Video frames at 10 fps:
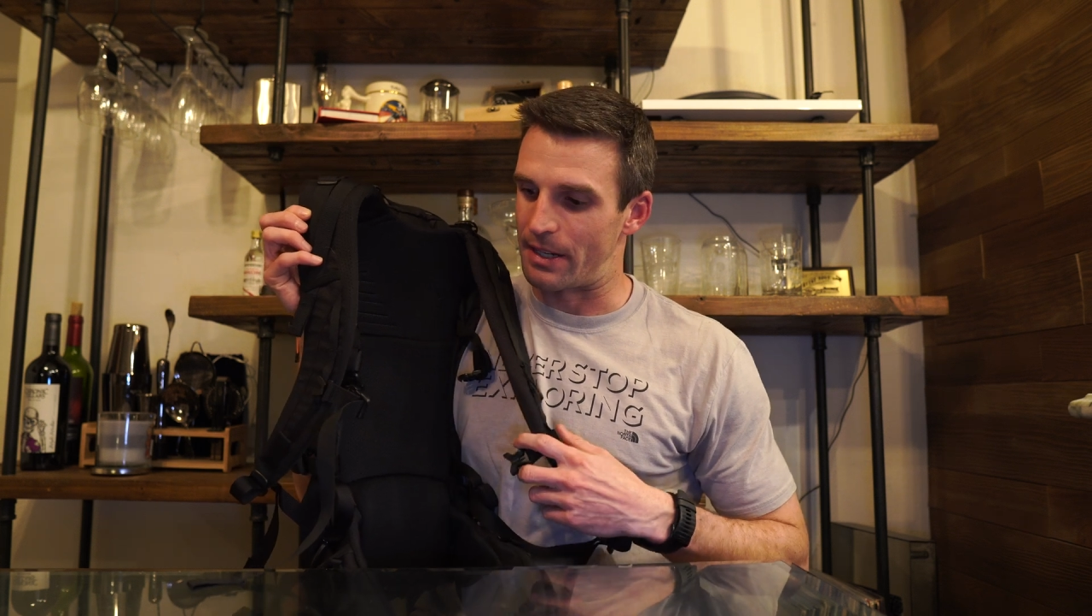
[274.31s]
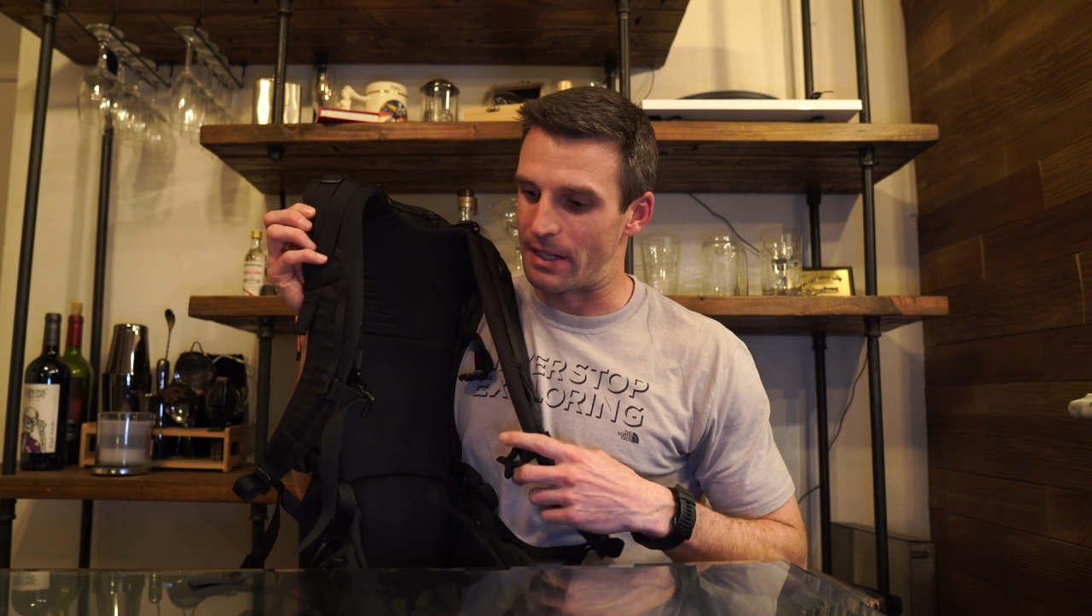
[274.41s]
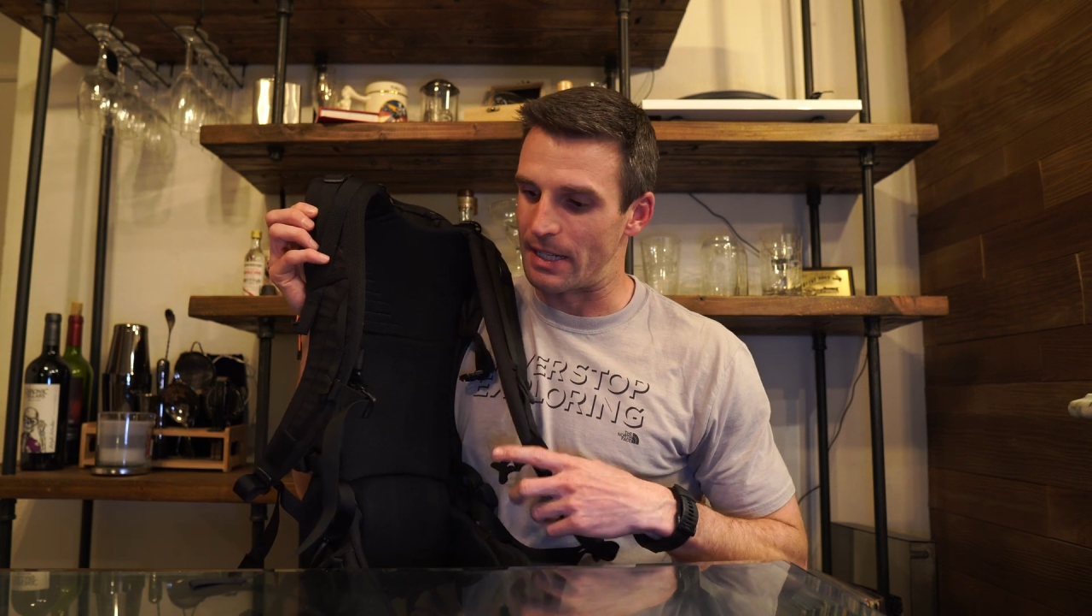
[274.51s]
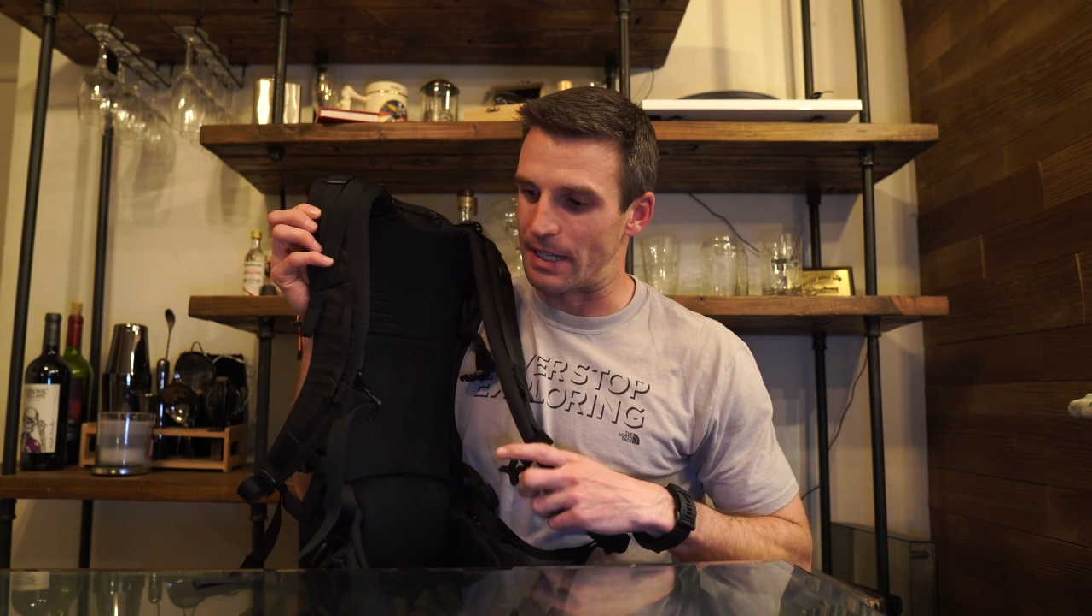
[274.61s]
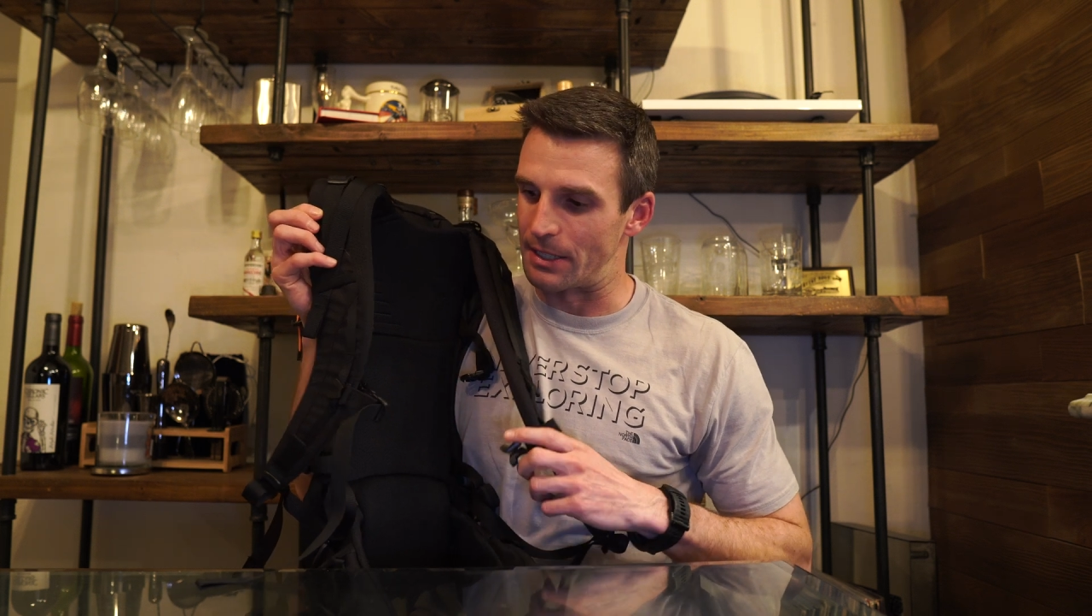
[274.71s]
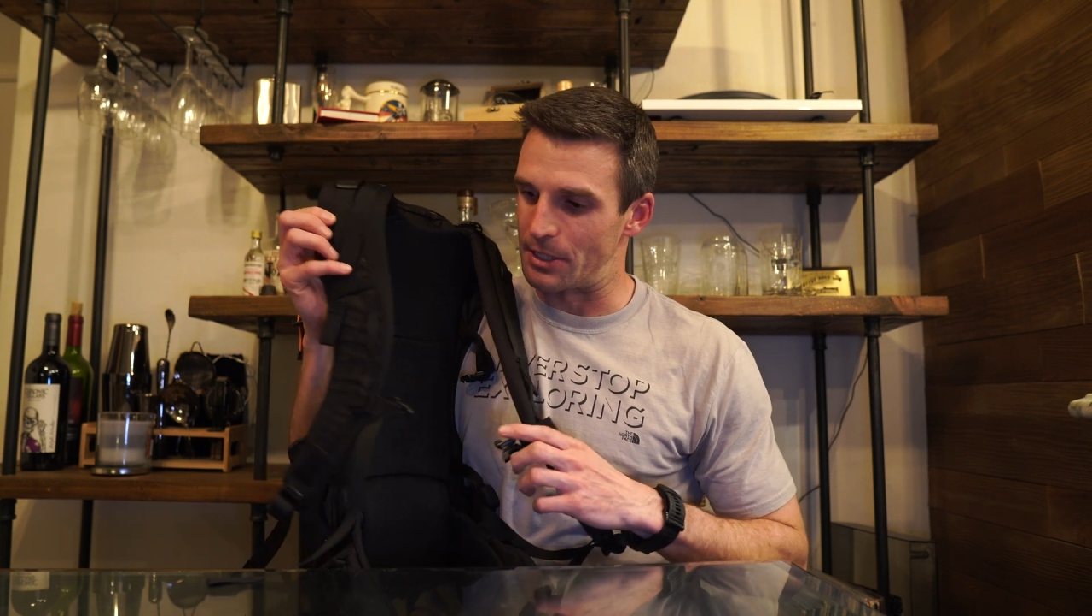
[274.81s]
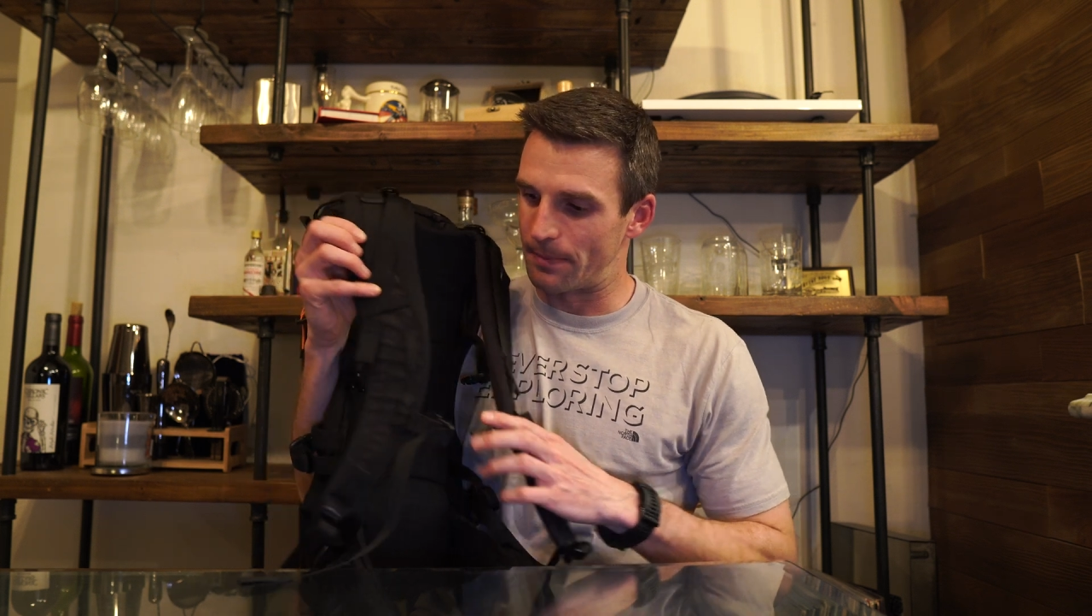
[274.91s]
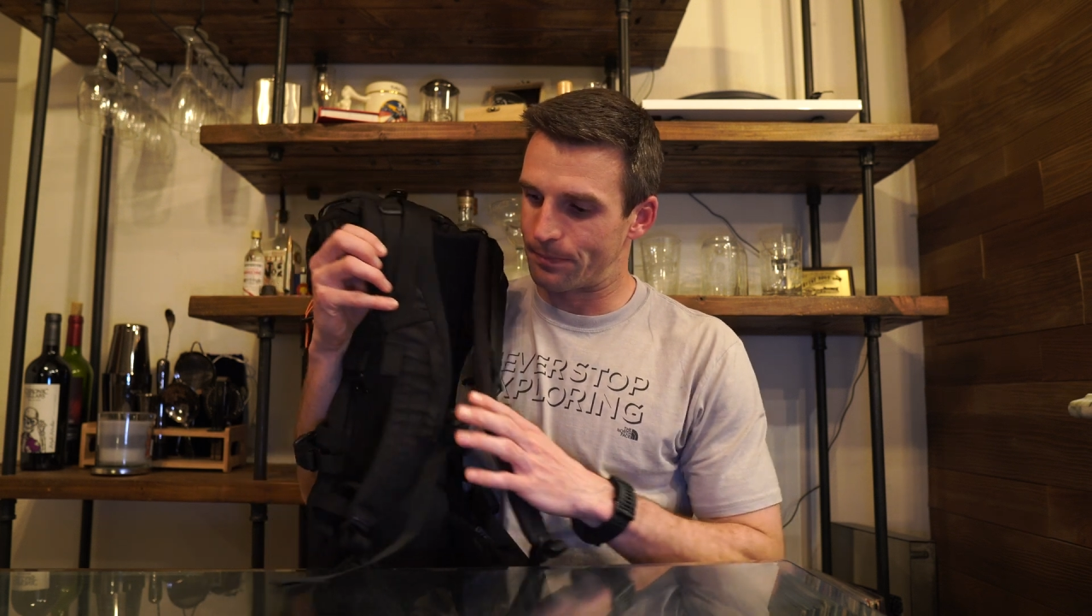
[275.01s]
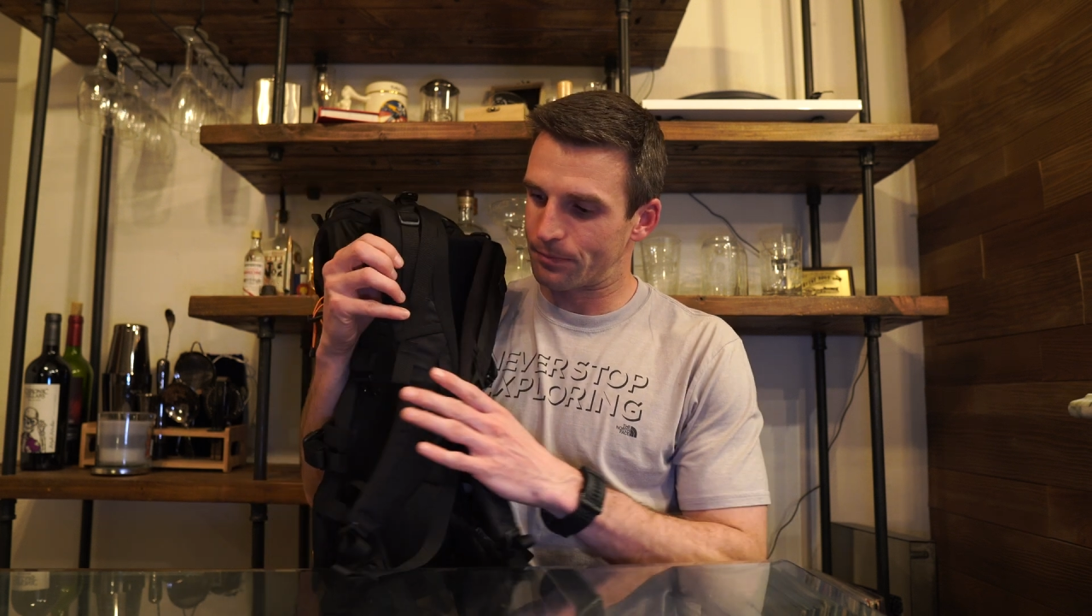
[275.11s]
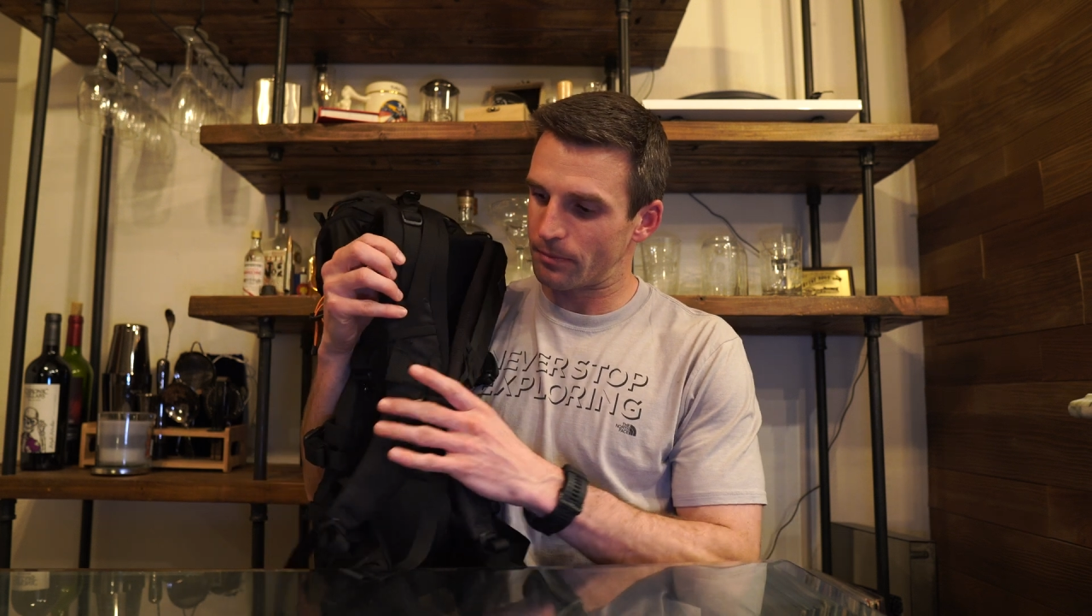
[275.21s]

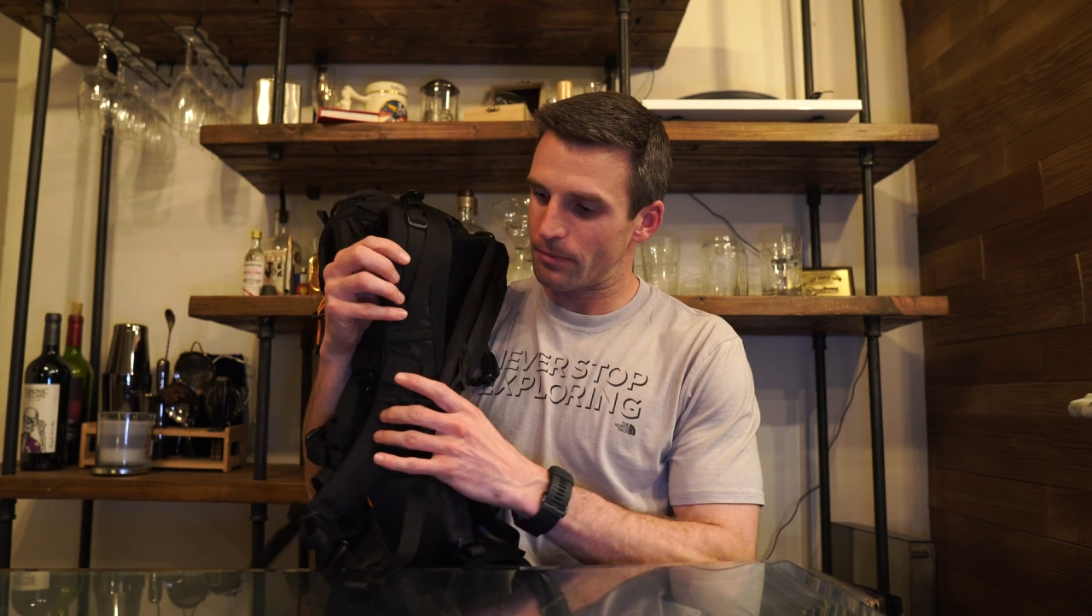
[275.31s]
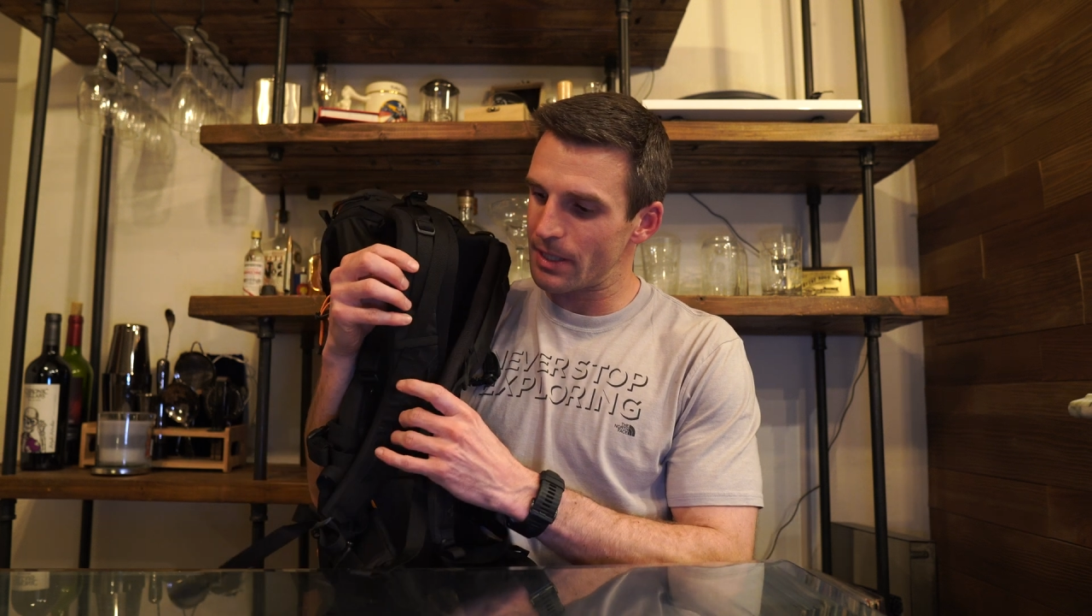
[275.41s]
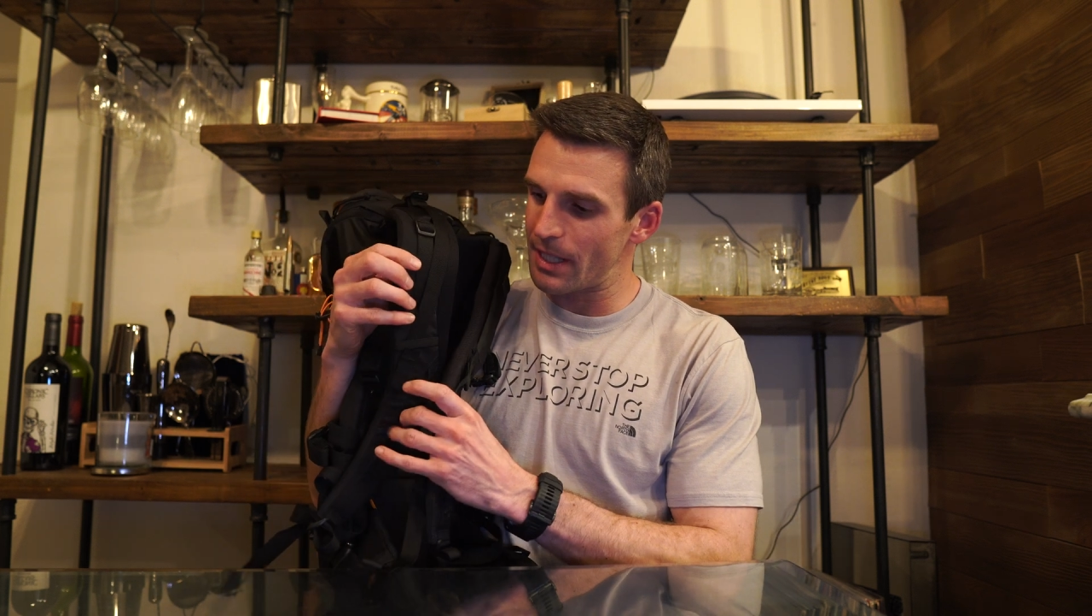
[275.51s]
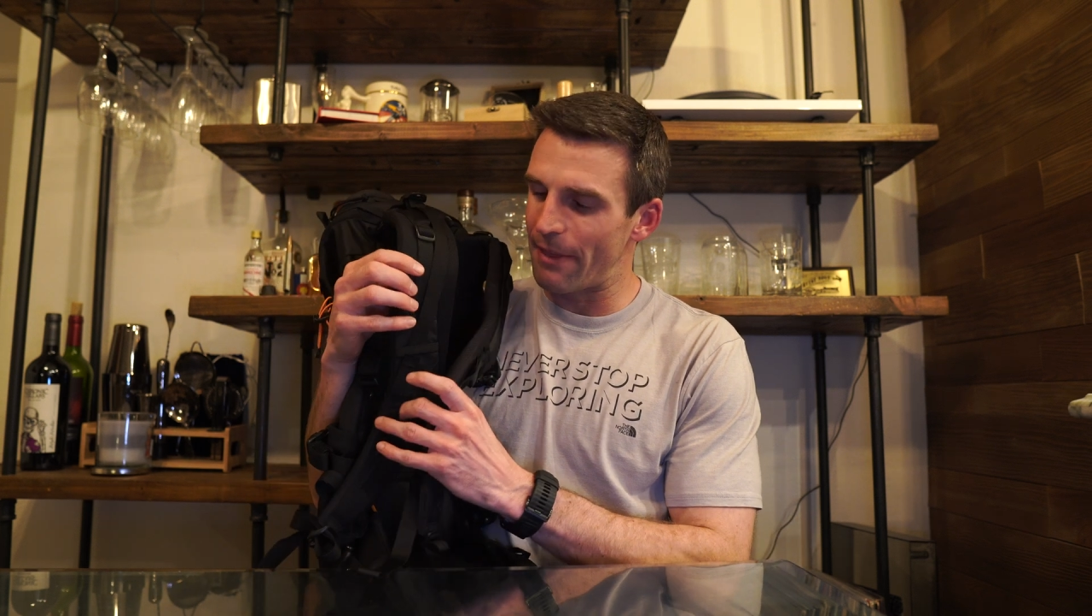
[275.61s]
needs.